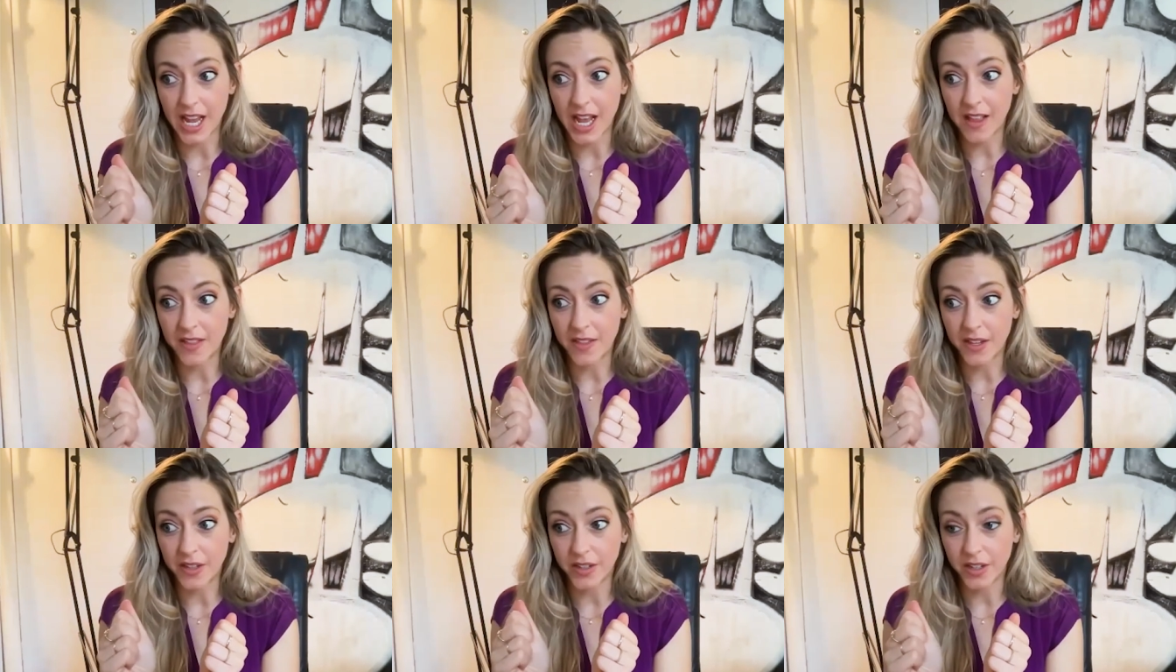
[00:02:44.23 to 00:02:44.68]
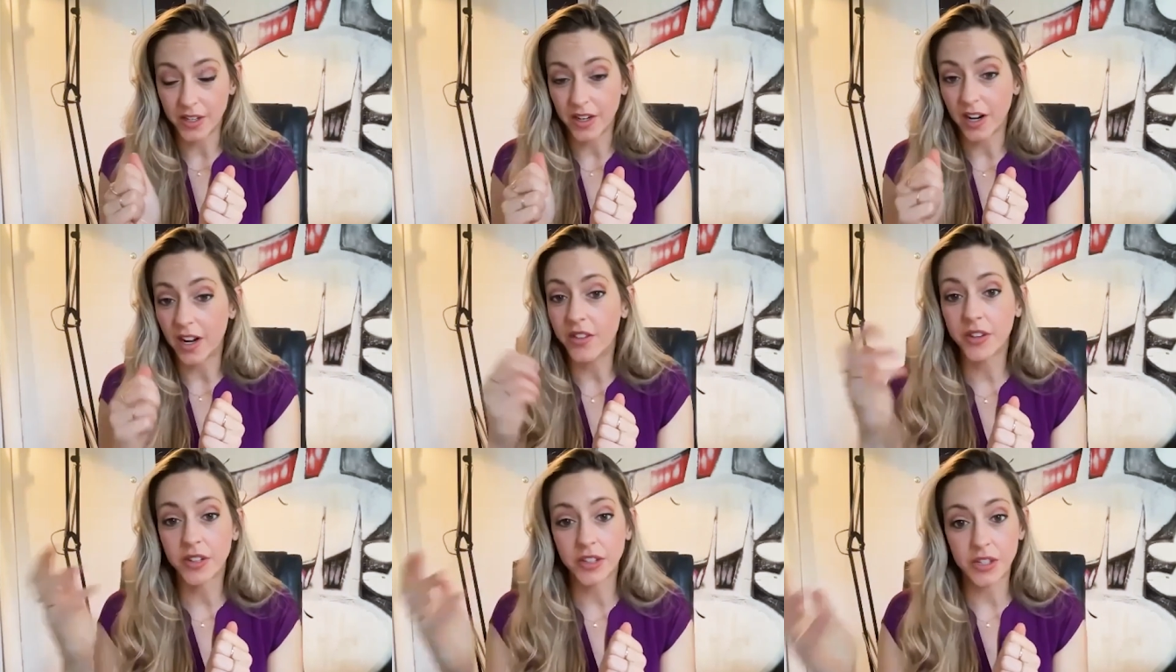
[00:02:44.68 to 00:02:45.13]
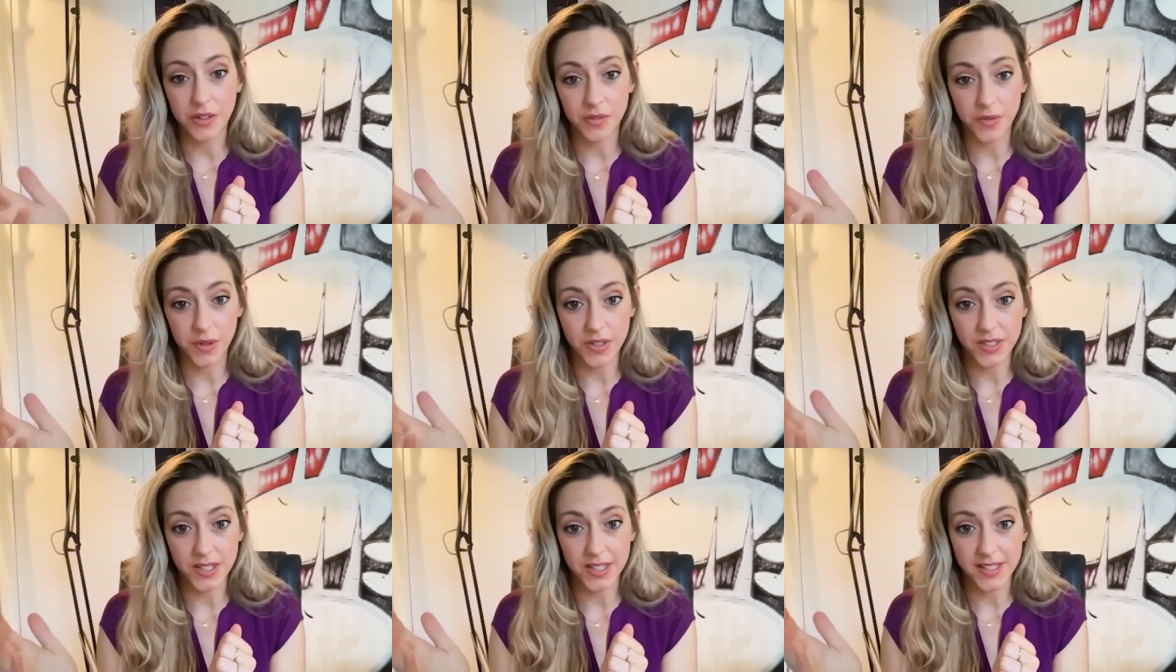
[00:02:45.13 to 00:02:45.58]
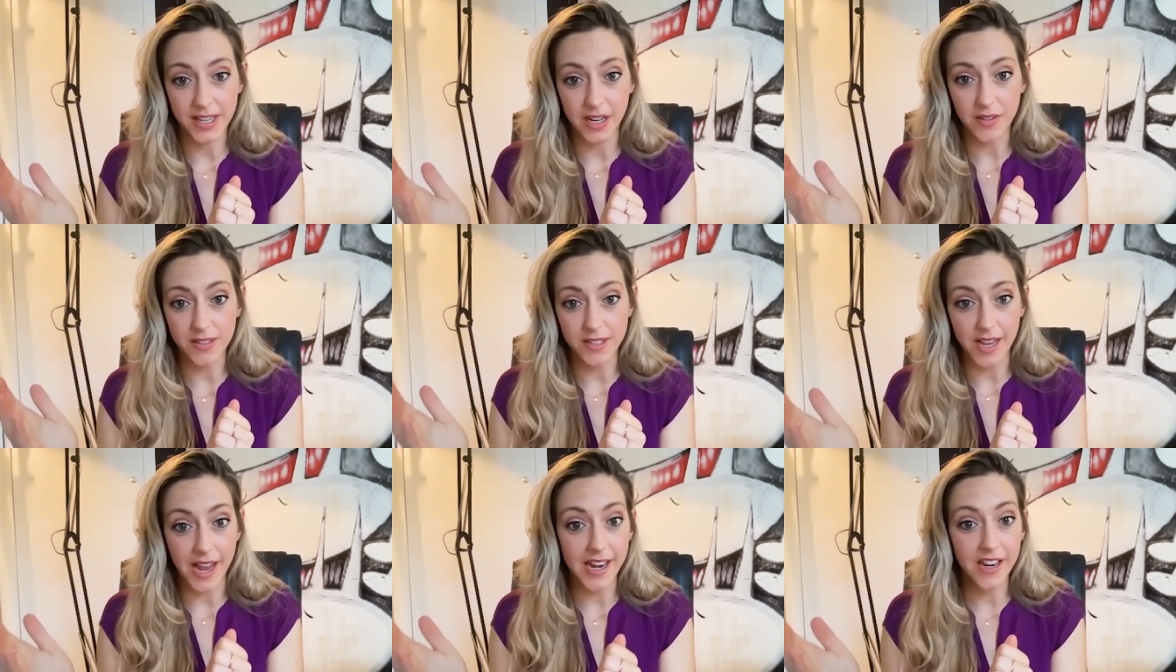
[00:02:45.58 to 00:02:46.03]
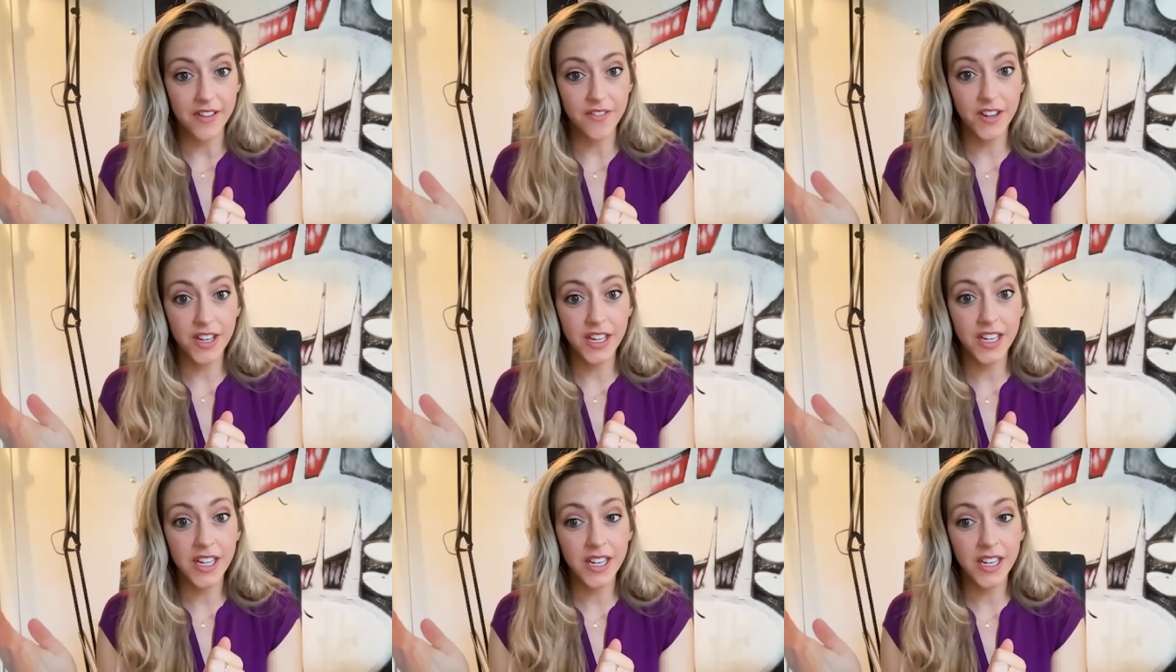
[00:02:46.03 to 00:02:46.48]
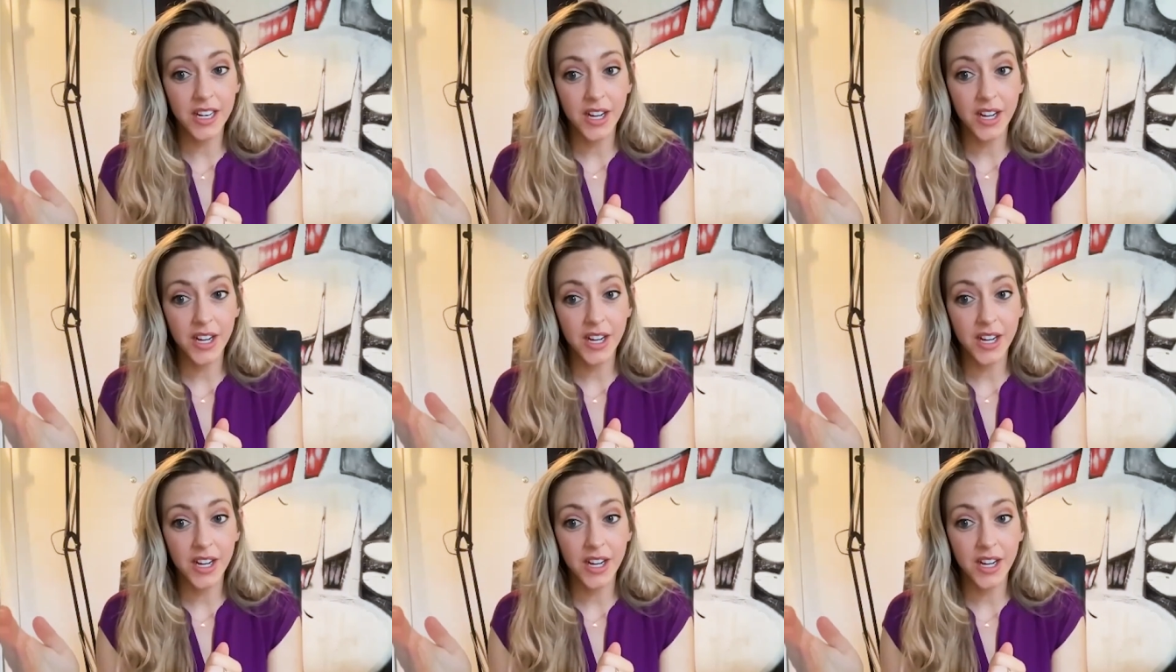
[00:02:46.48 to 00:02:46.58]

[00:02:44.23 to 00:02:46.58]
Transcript: and there are other universes outside of it